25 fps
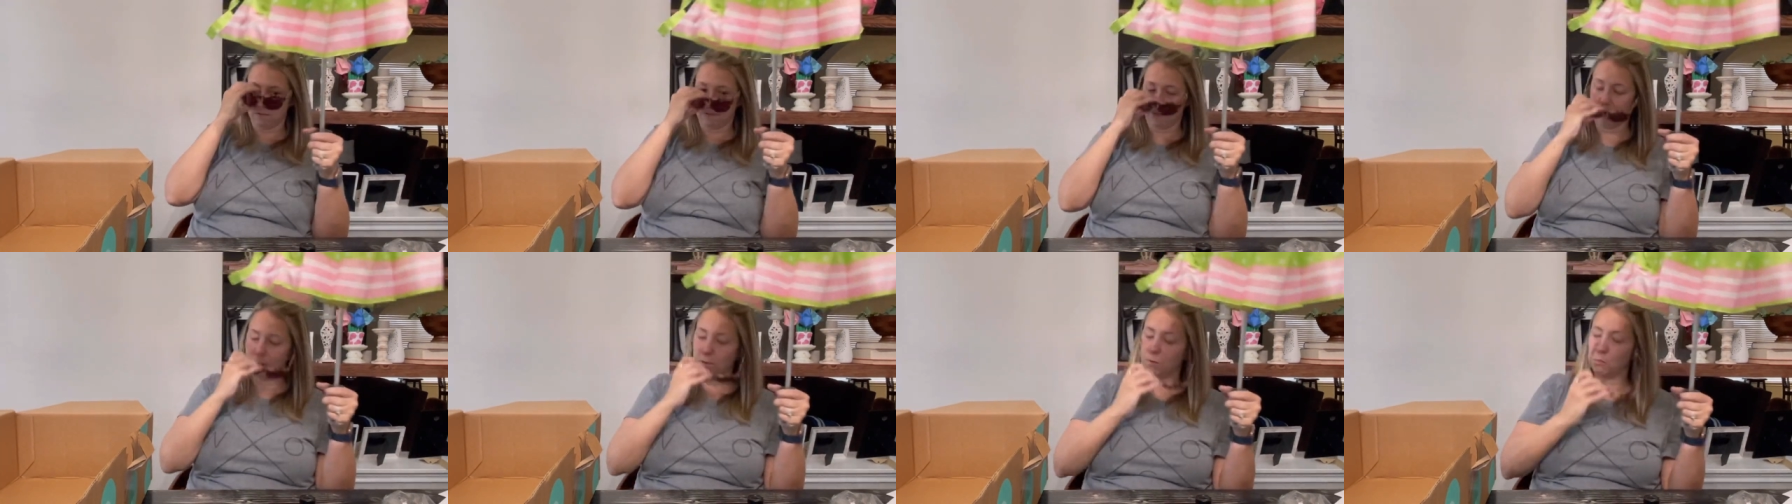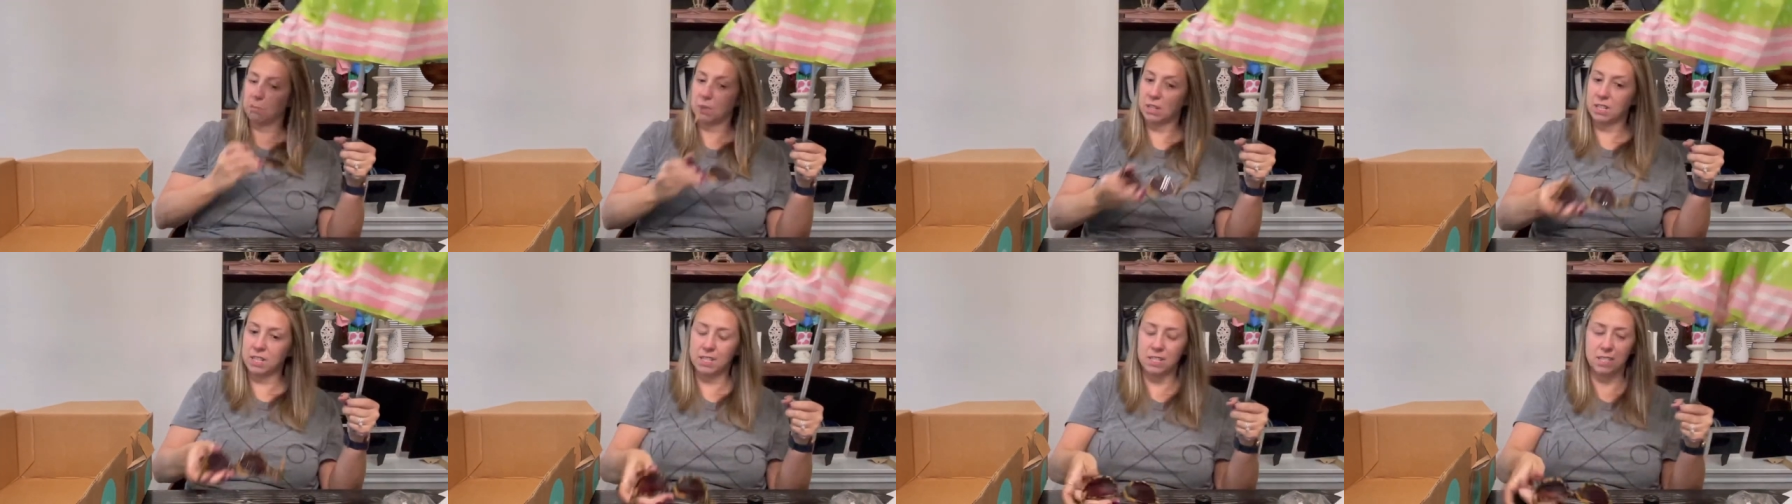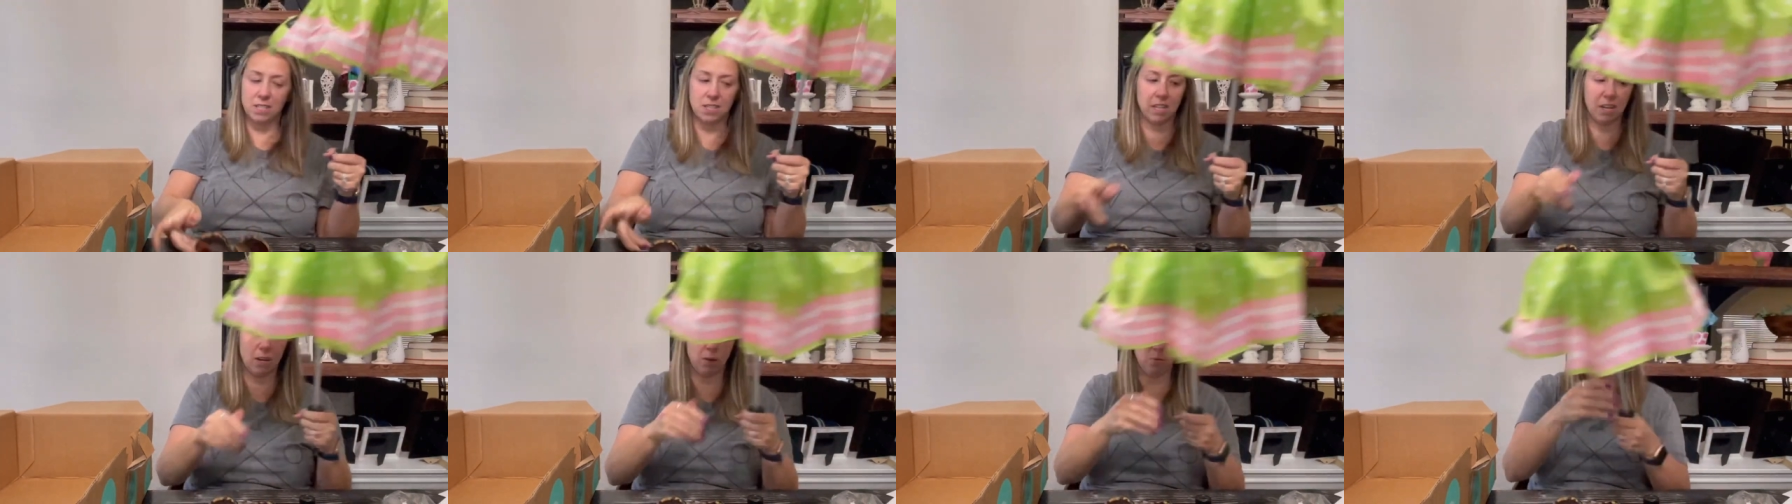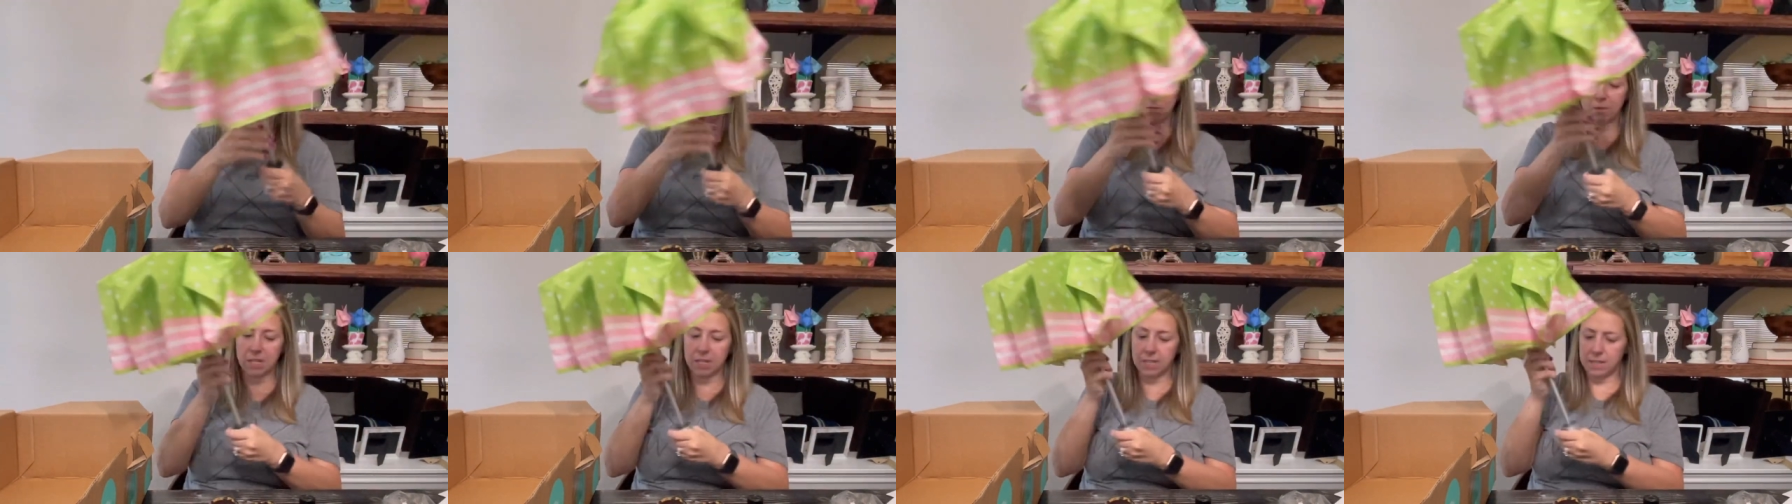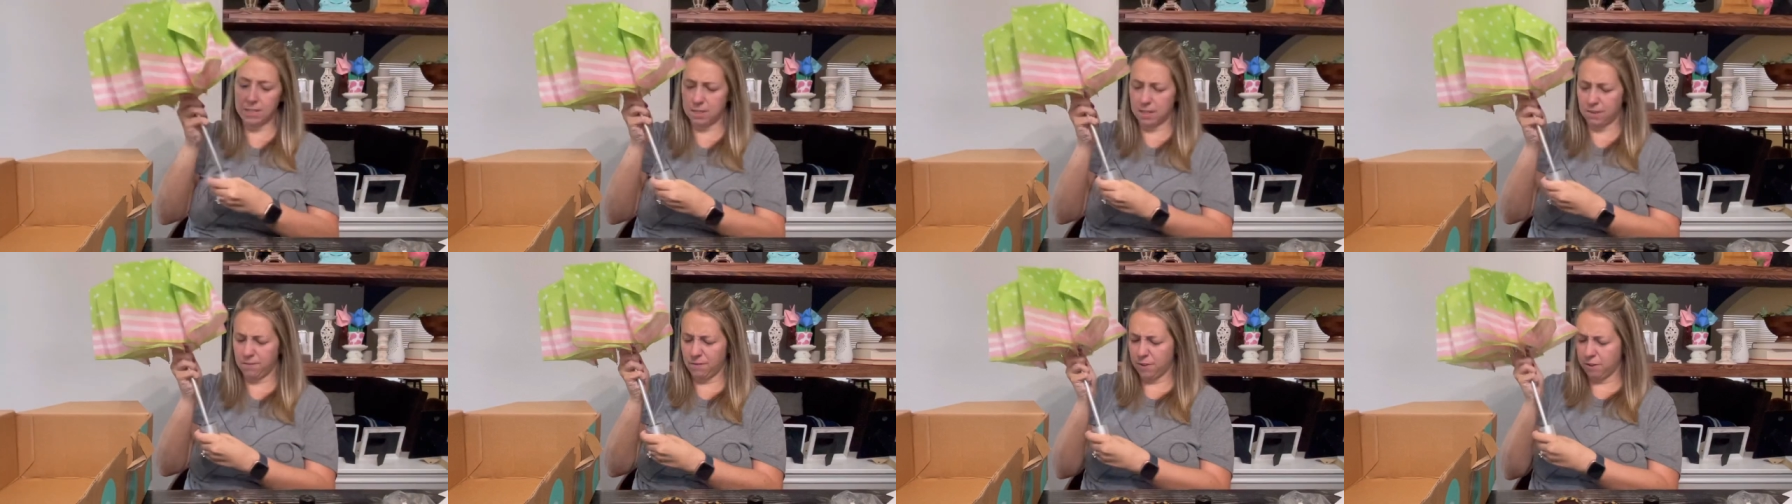phone because then he won't take
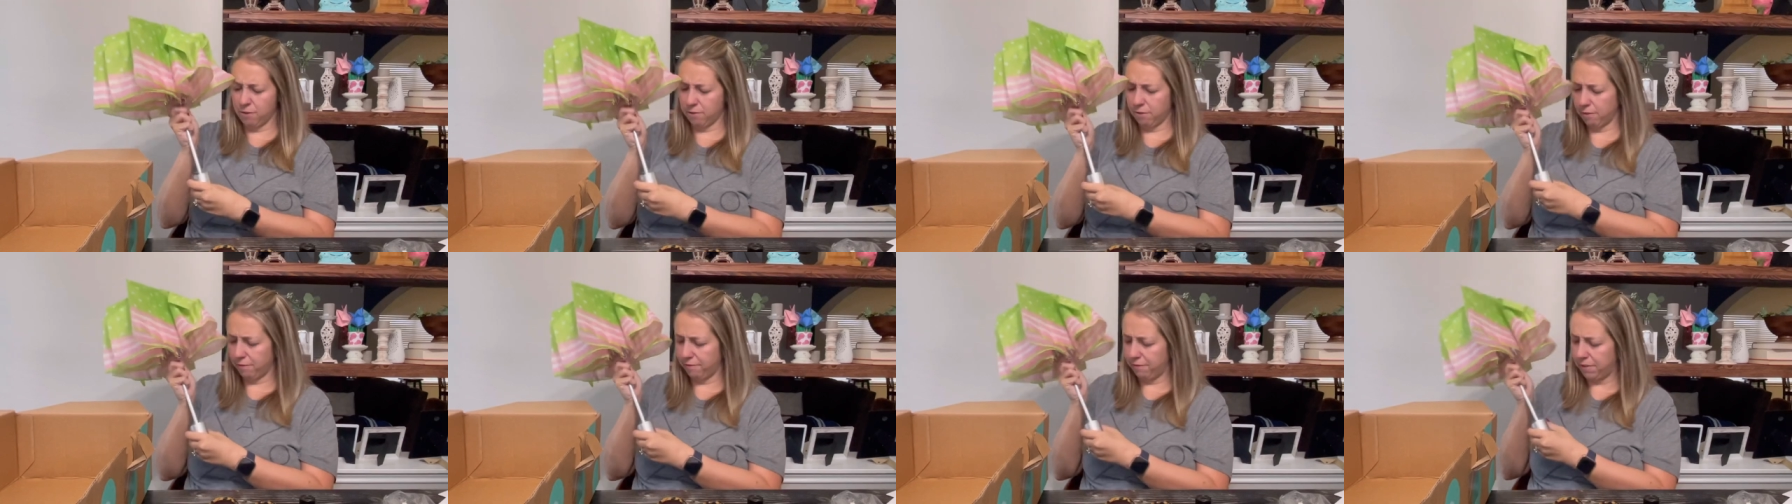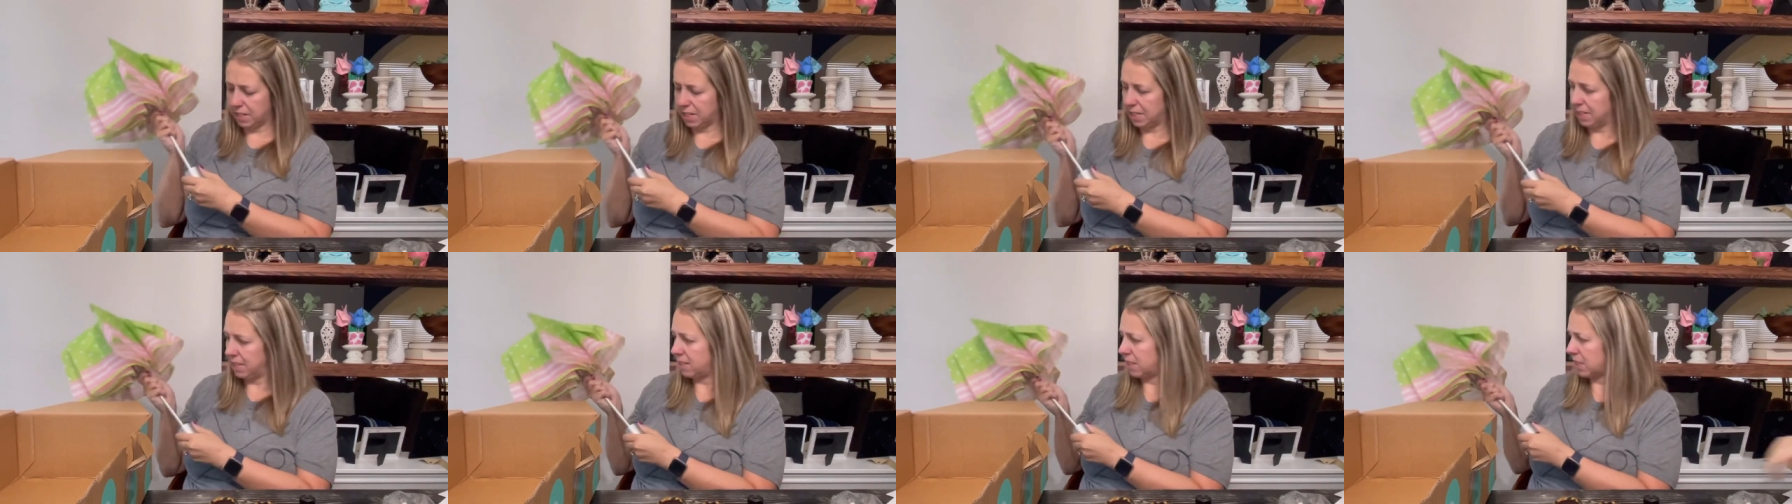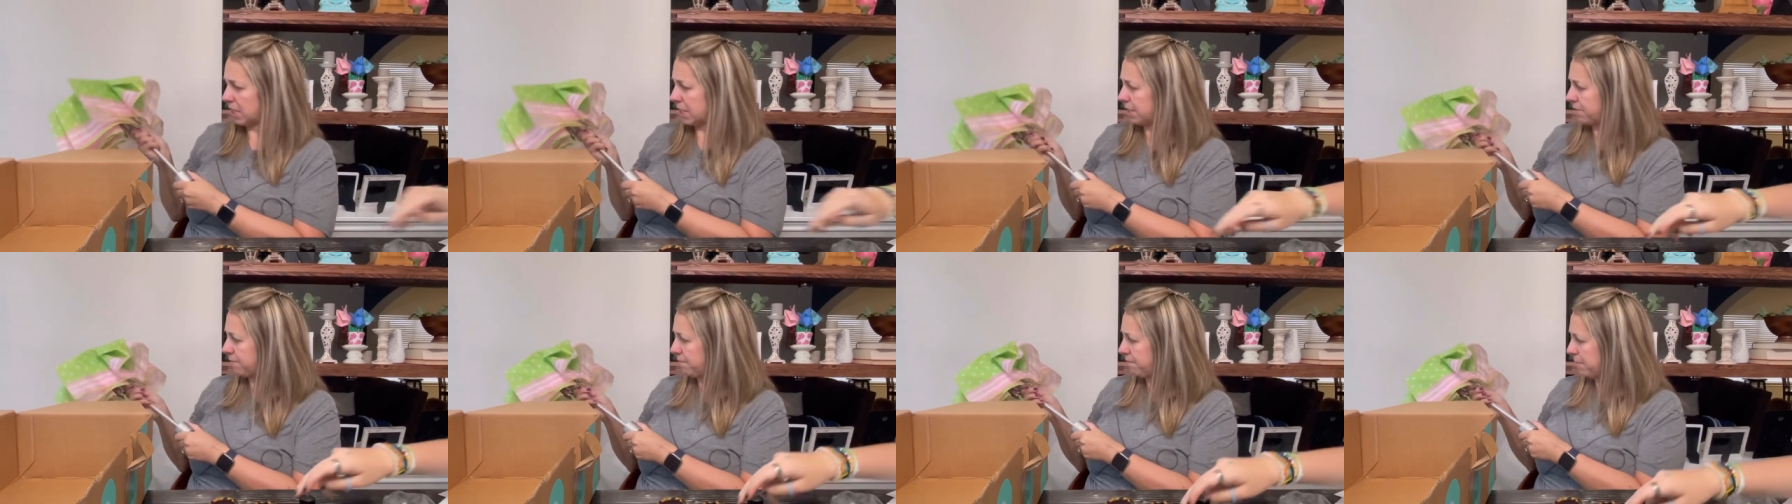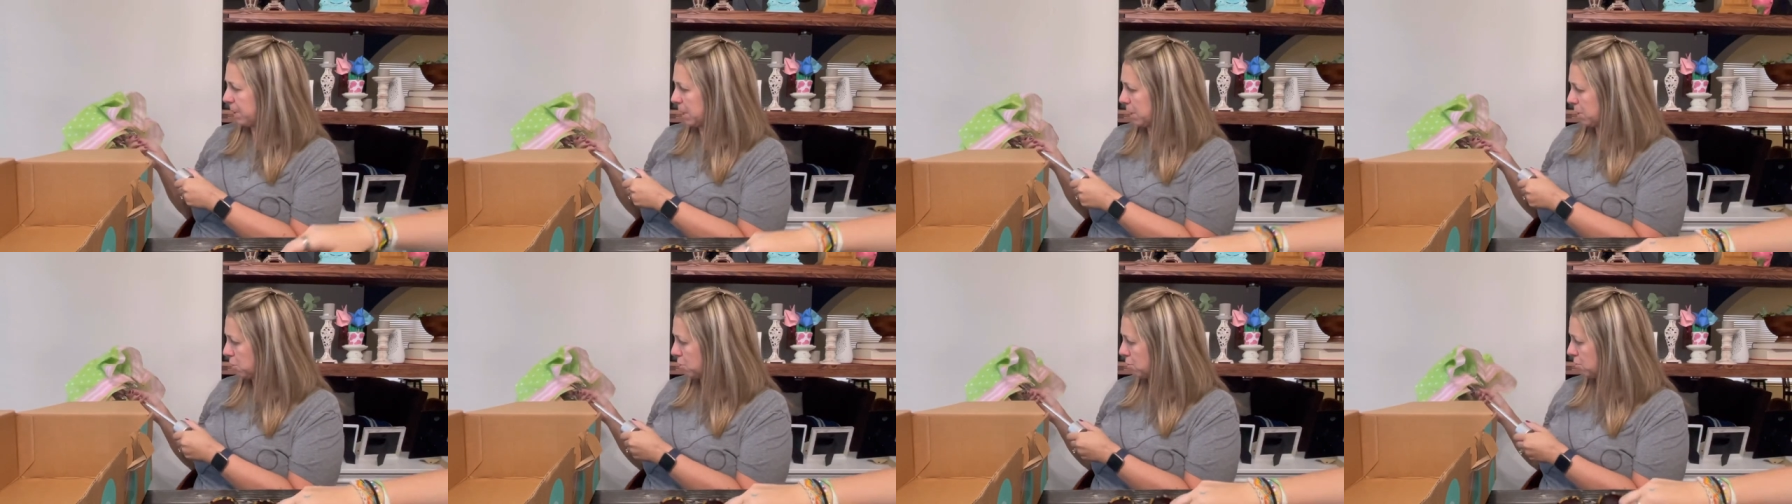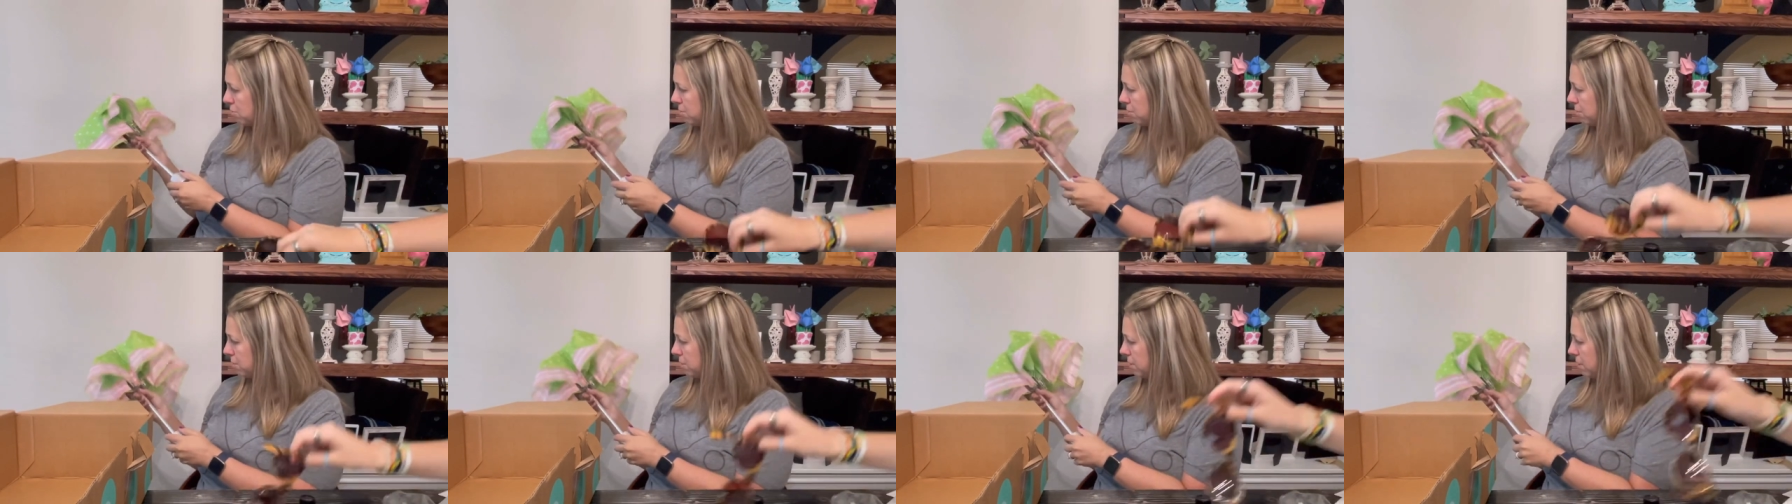756
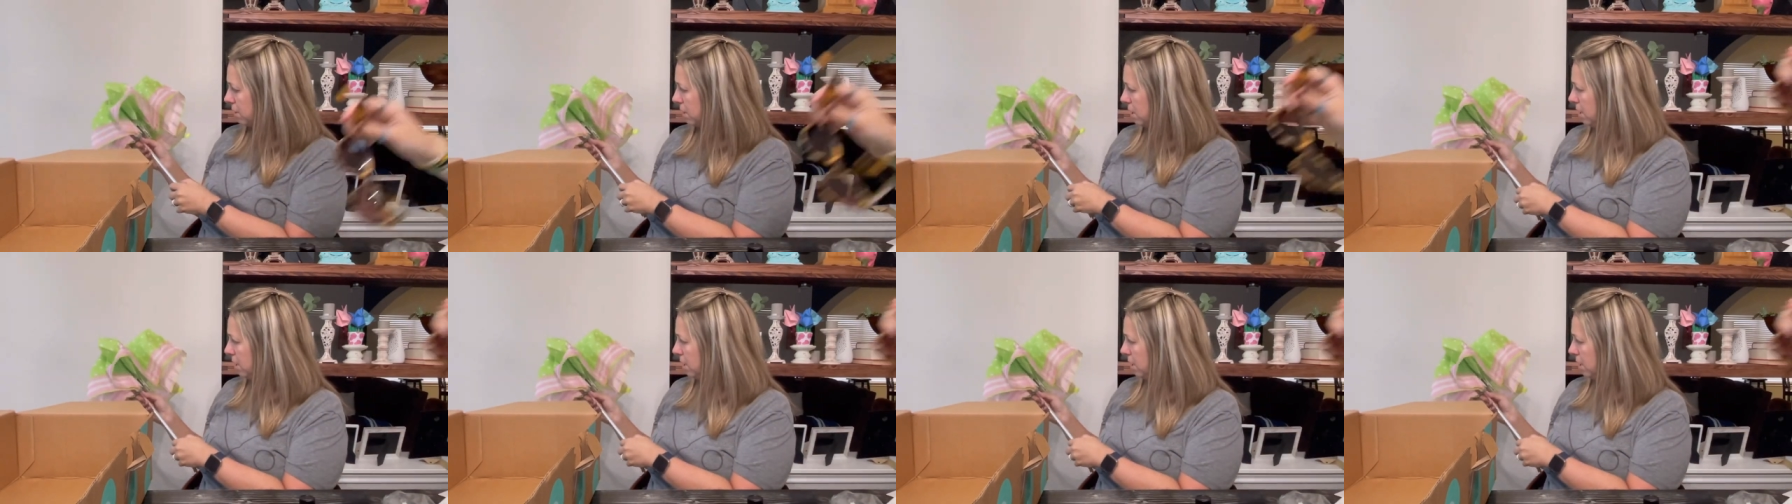pictures.